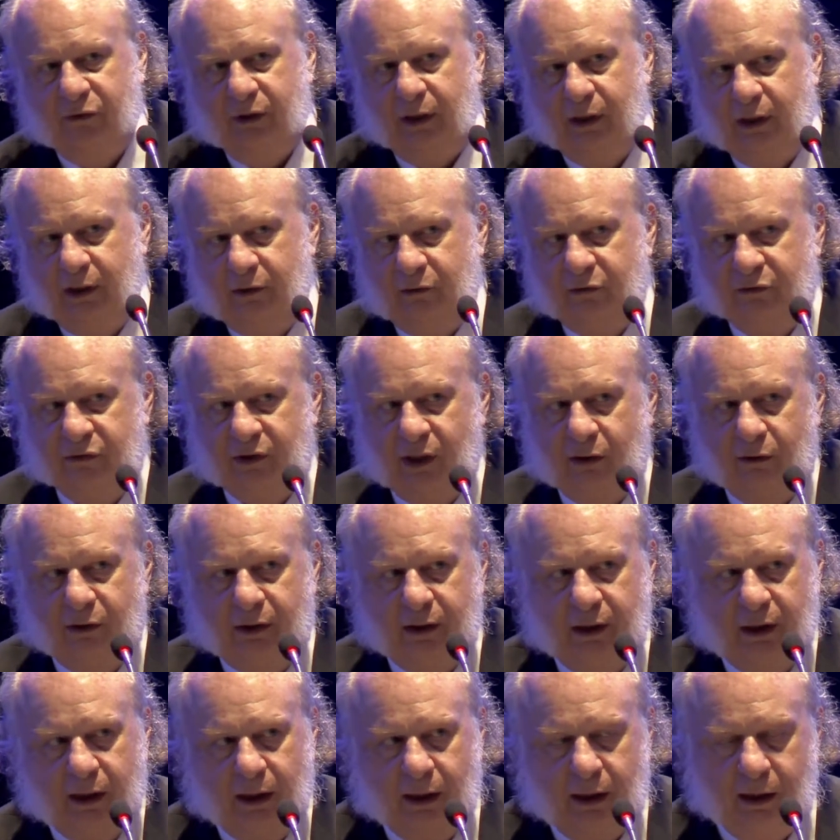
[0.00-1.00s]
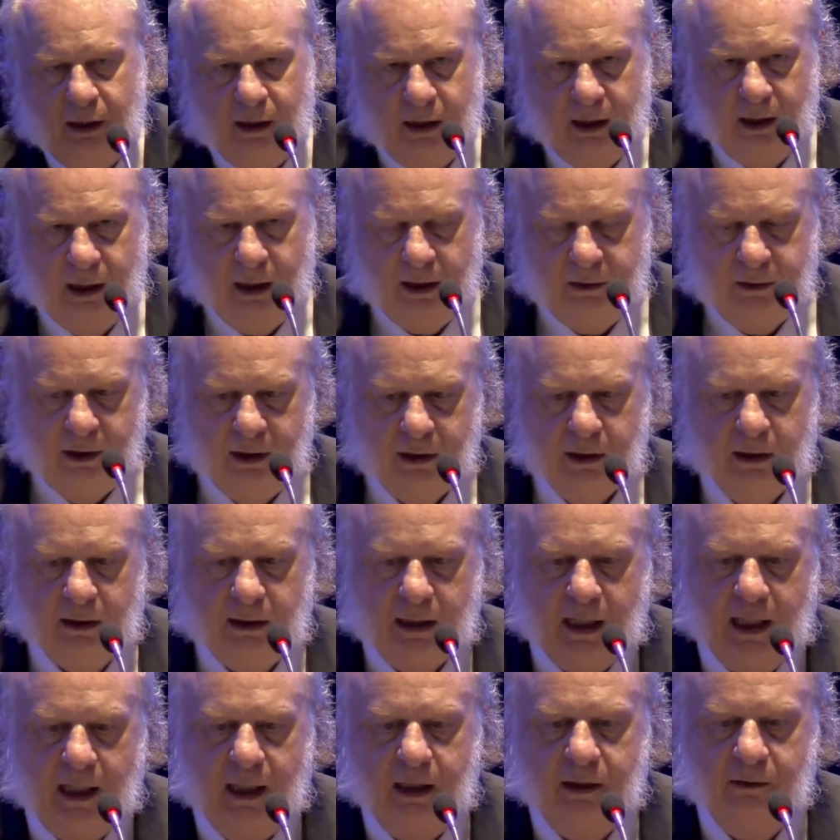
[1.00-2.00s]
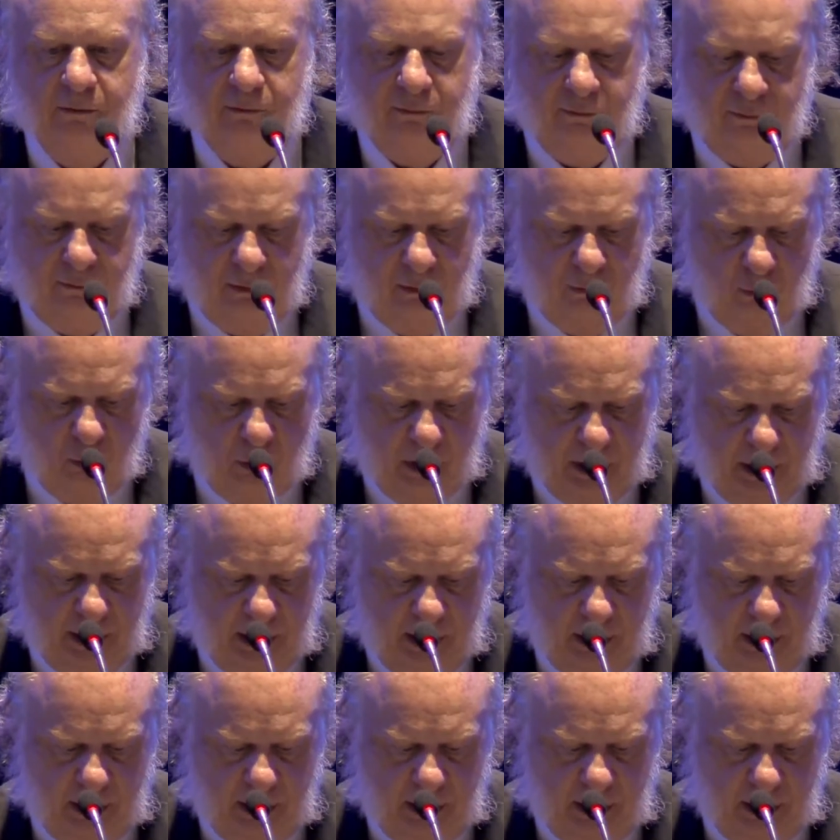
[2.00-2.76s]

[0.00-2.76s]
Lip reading: think a lot of what he